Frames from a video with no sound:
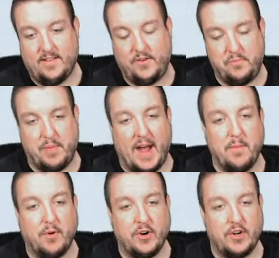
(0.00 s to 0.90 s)
you buy
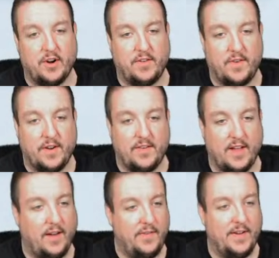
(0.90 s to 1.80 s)
more shirts for
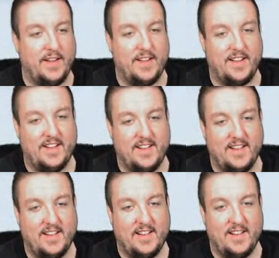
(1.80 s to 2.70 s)
yourself? No, these are for
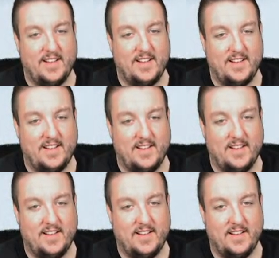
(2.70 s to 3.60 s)
you. This is for your
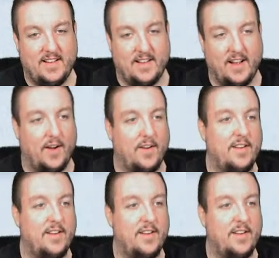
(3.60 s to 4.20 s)
laundry. Oh.